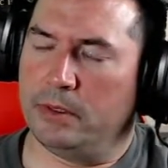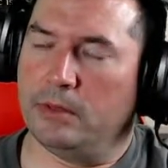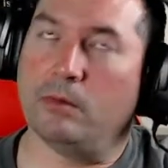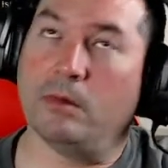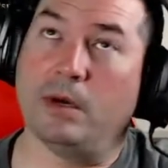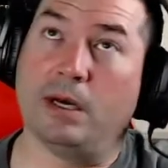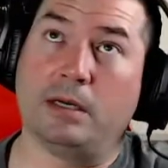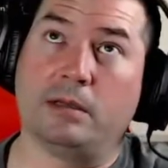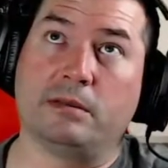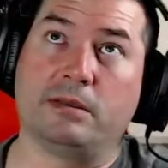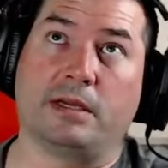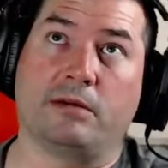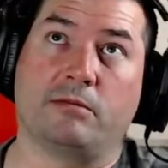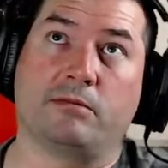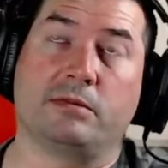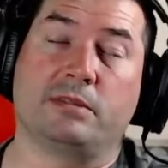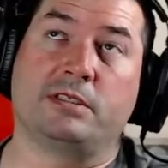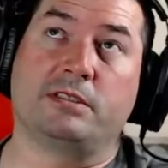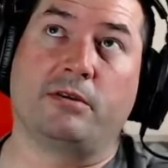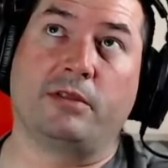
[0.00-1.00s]
Well, there
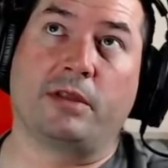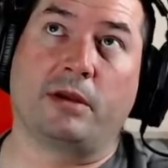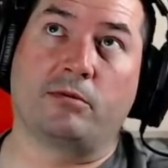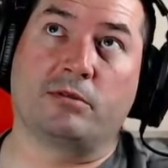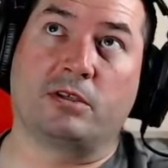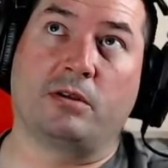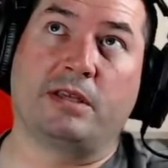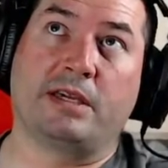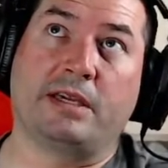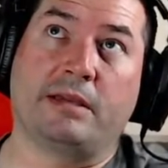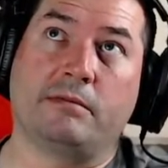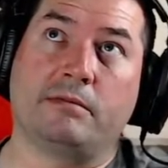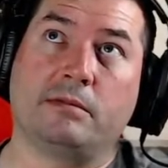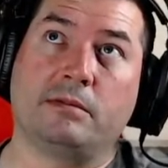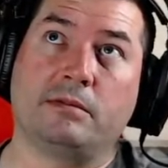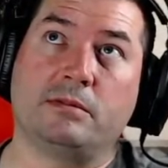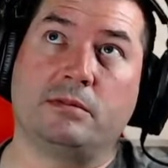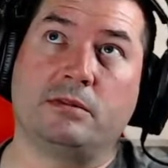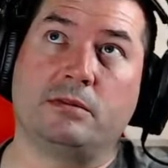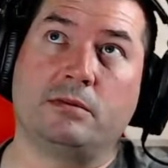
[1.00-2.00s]
was only
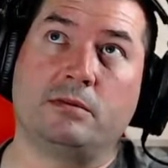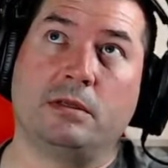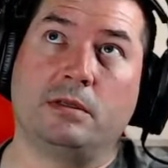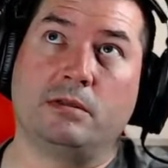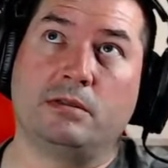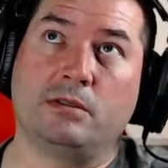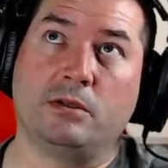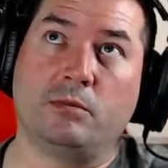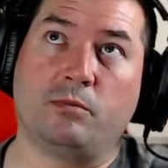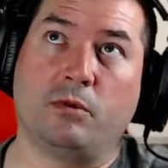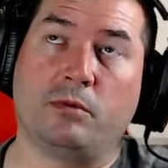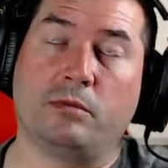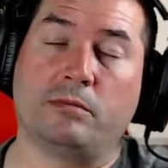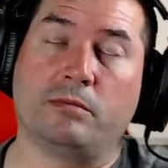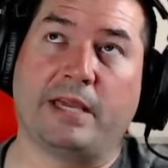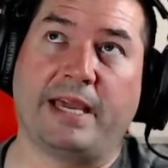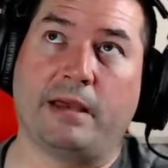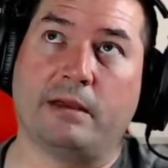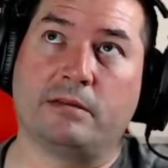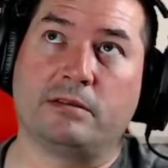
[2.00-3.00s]
2.1,
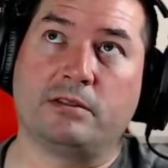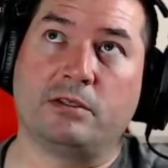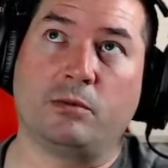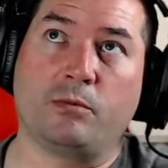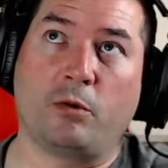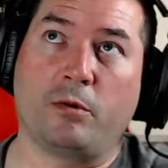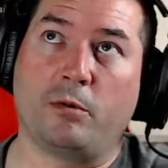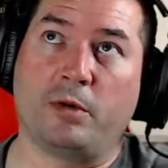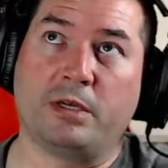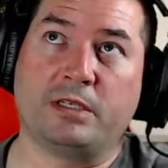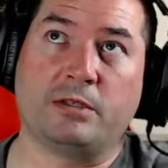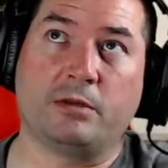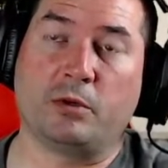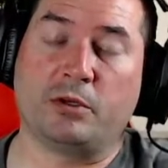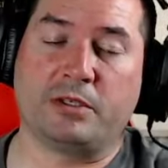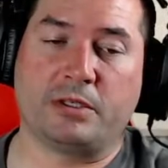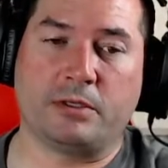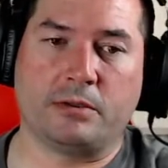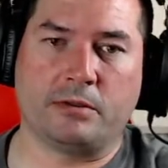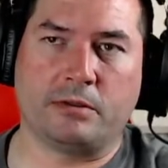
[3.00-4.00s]

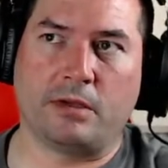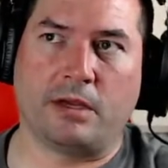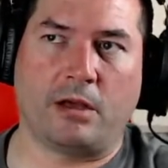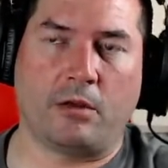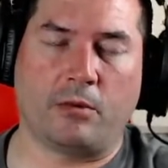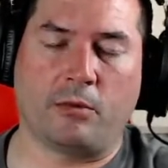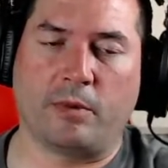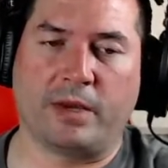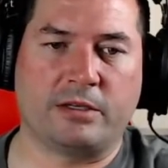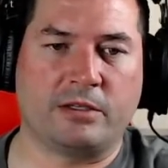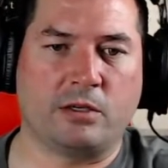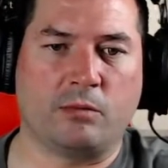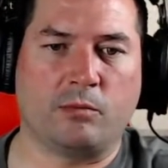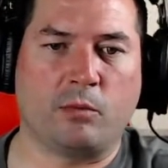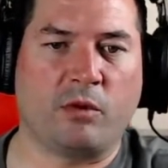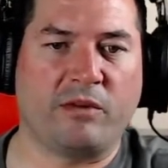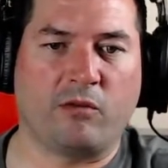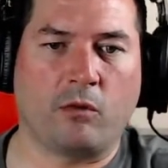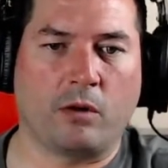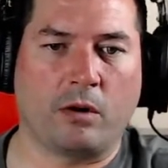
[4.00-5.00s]
2.2, all the way to
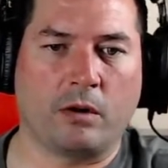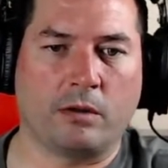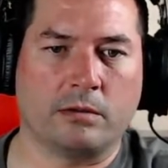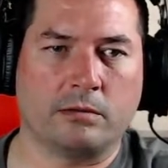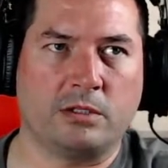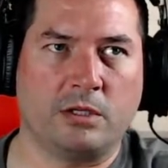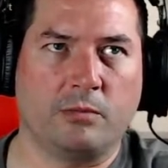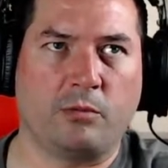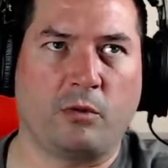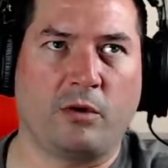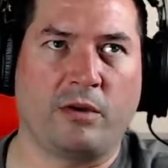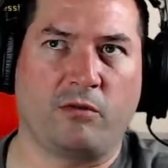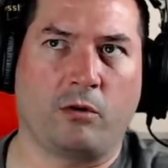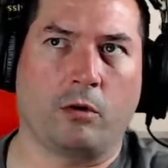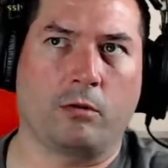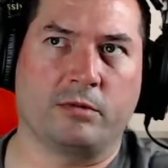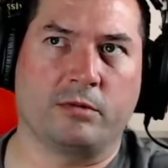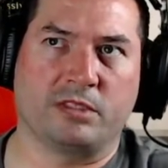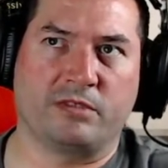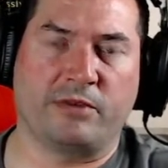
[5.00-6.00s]
2.4.
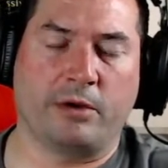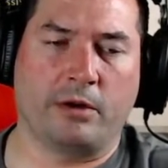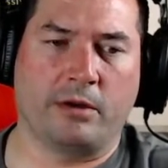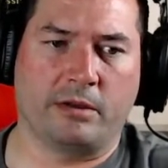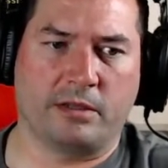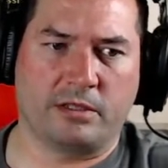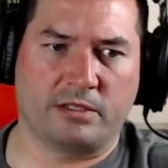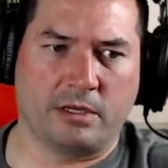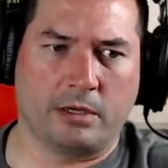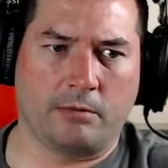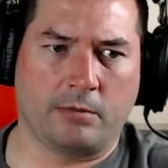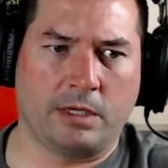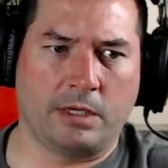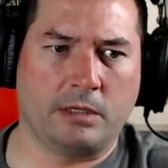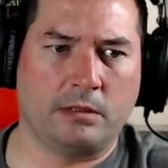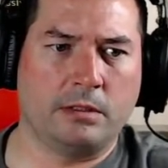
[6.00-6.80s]
2.4 was Fury of the Sunwell.